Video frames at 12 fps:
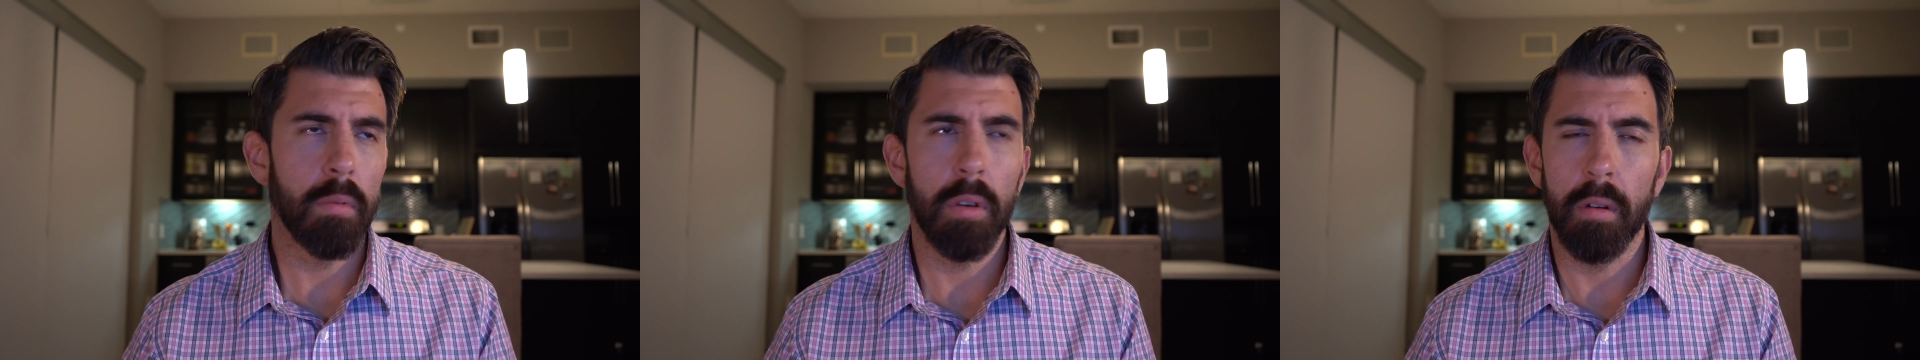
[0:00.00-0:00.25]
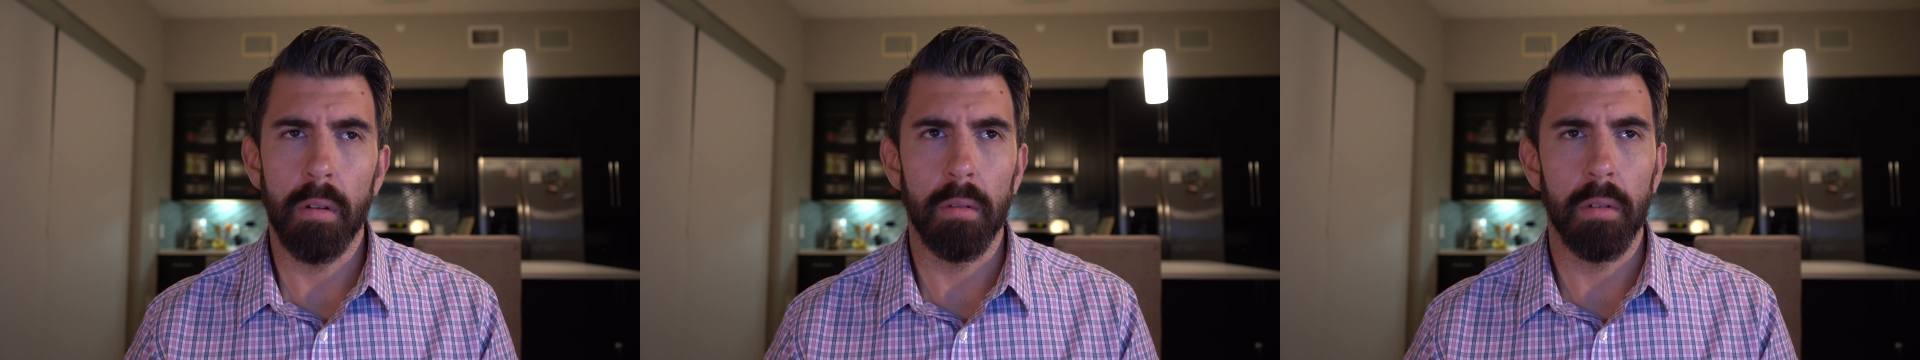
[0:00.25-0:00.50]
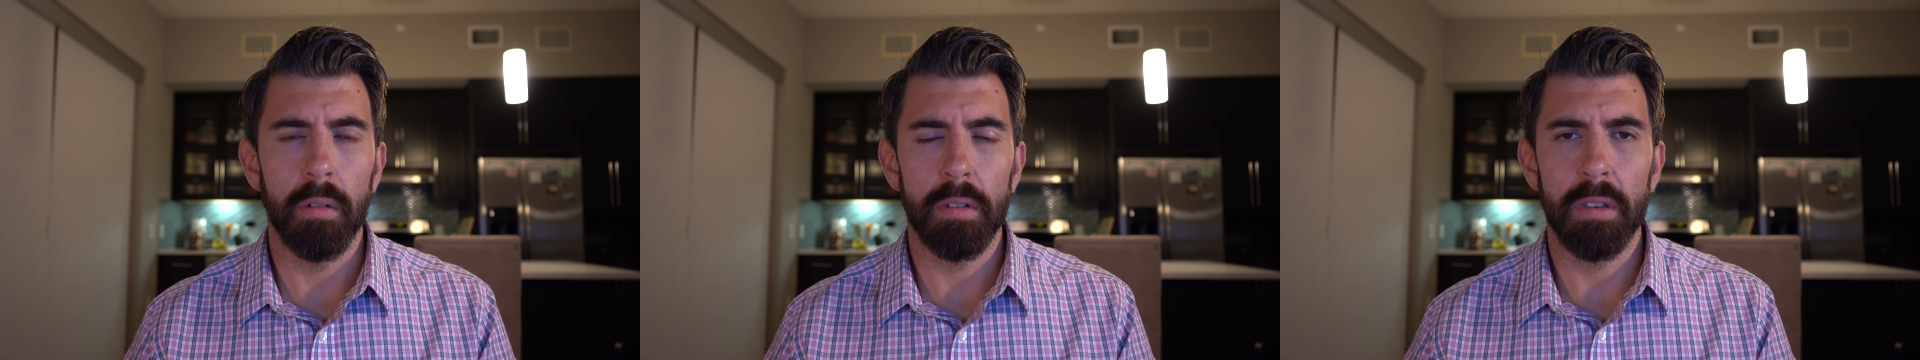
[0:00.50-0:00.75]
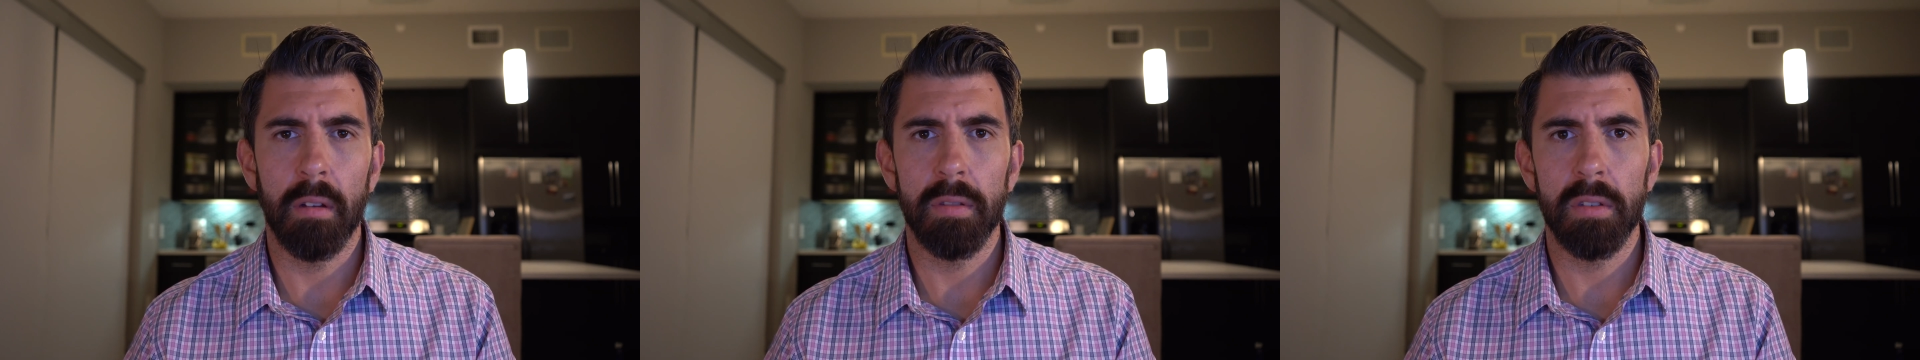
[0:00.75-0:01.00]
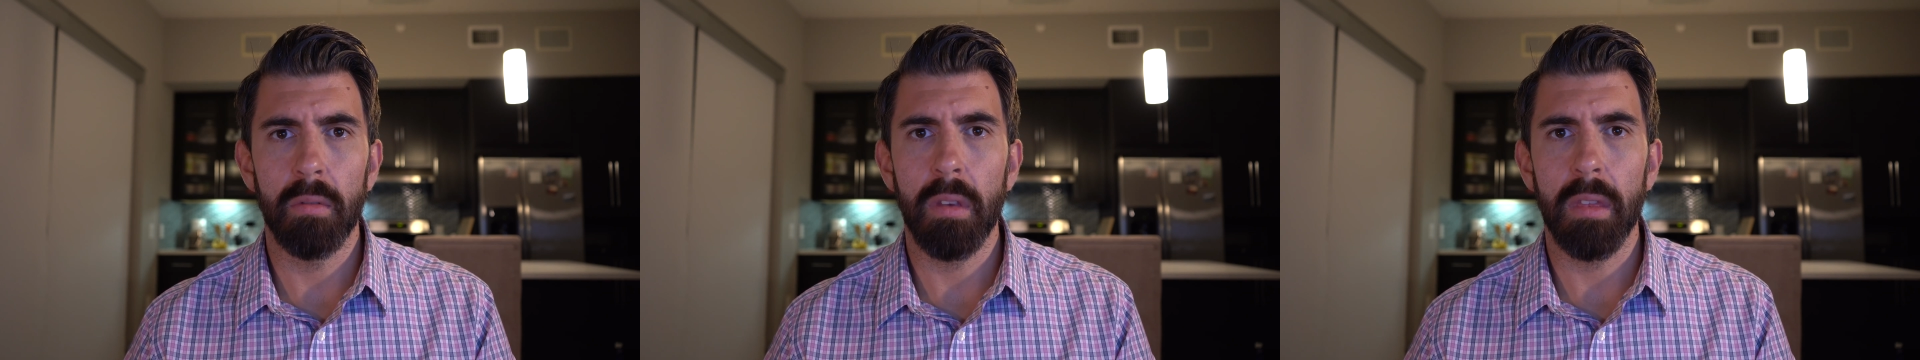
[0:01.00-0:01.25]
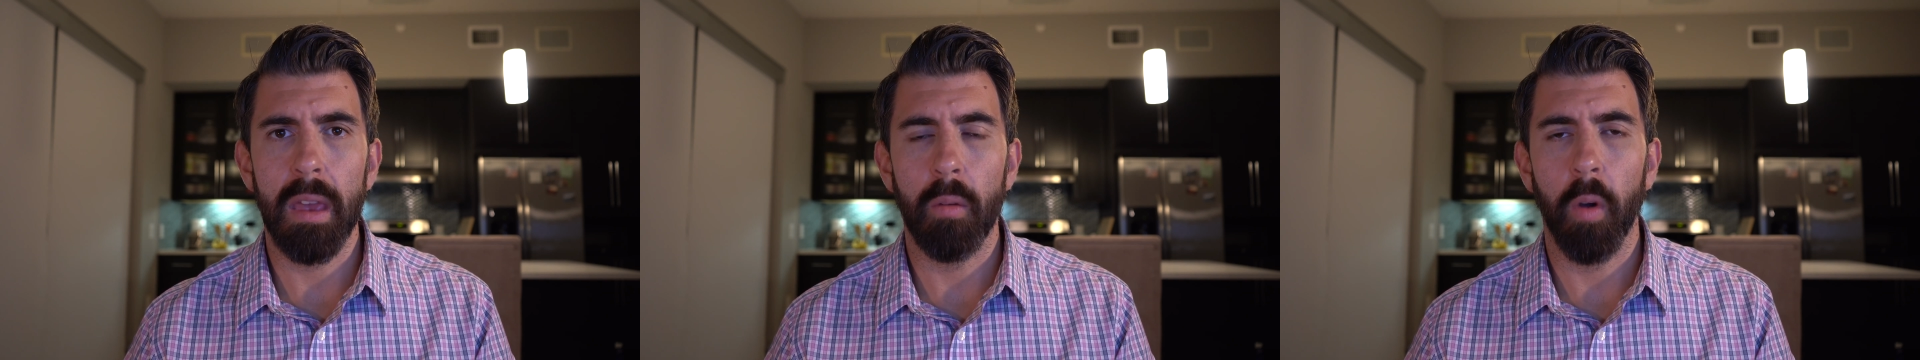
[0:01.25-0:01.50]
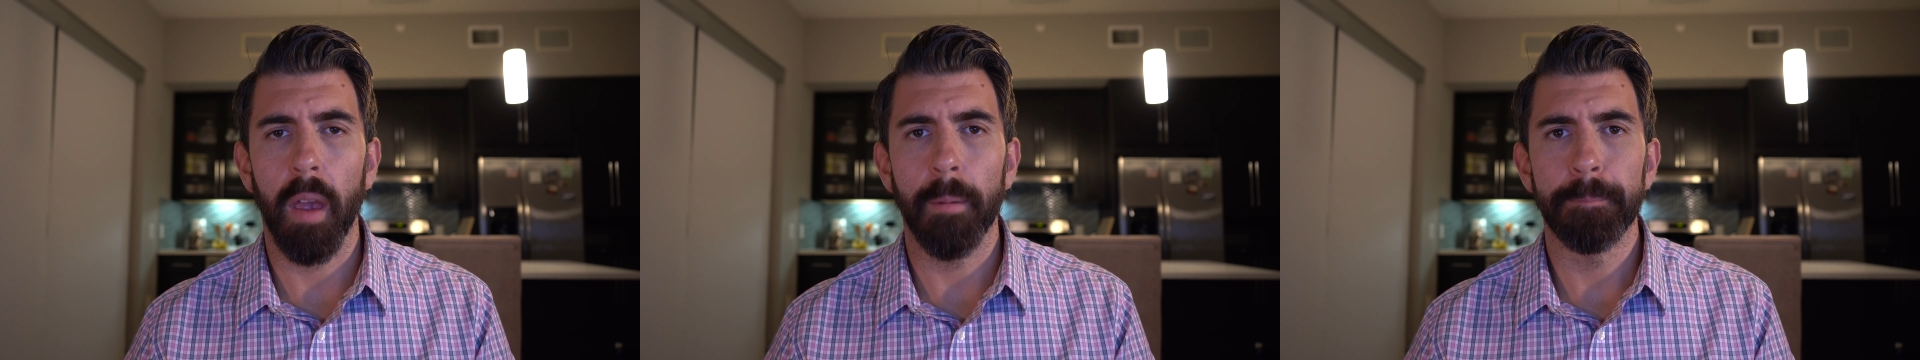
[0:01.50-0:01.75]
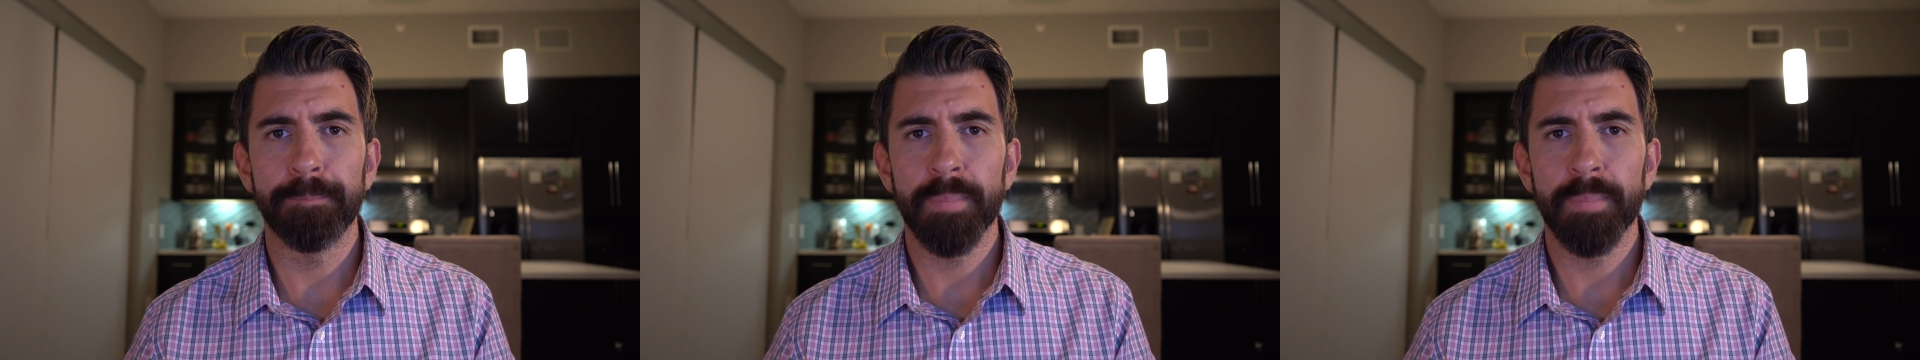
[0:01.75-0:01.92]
you're self-soothing that way.